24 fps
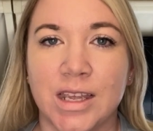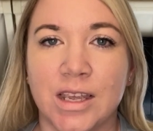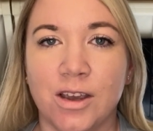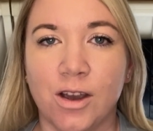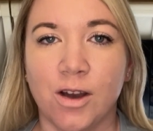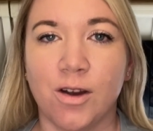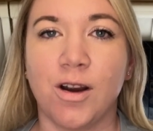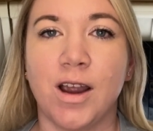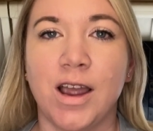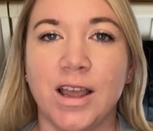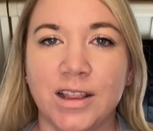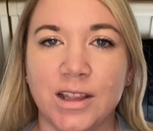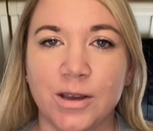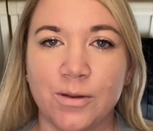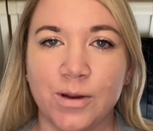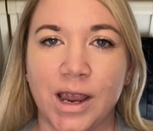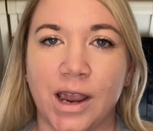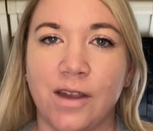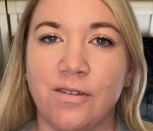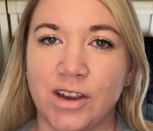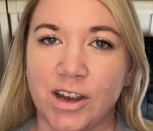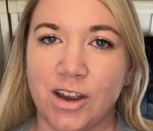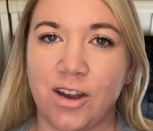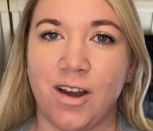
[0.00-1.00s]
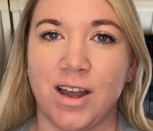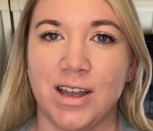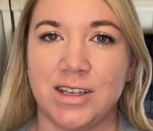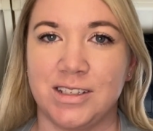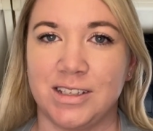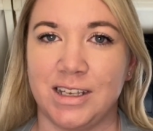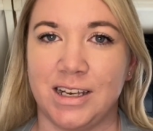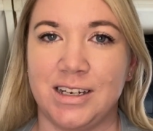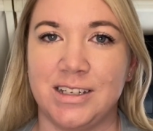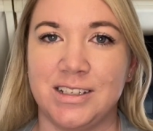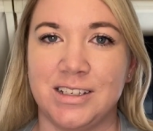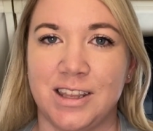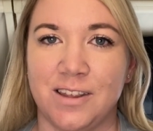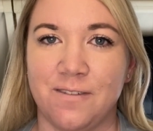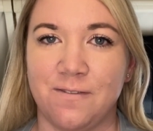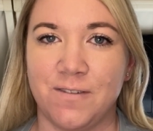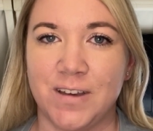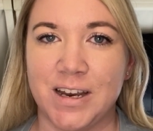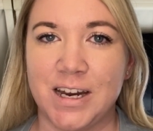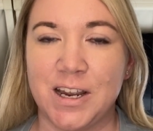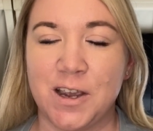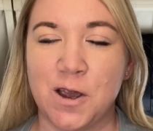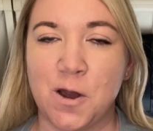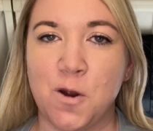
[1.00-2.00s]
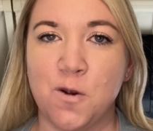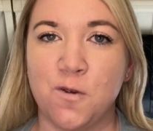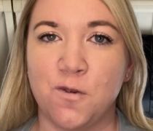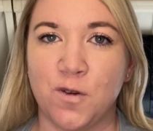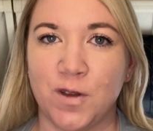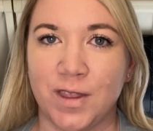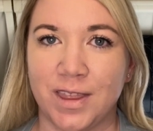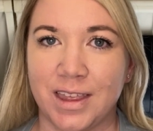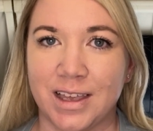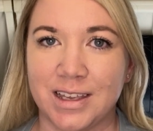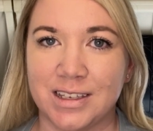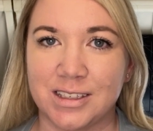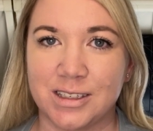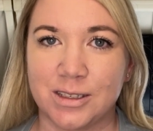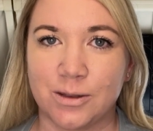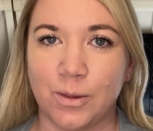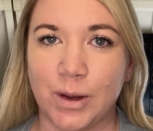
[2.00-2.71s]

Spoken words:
right, there we have it, guys. That is the video for this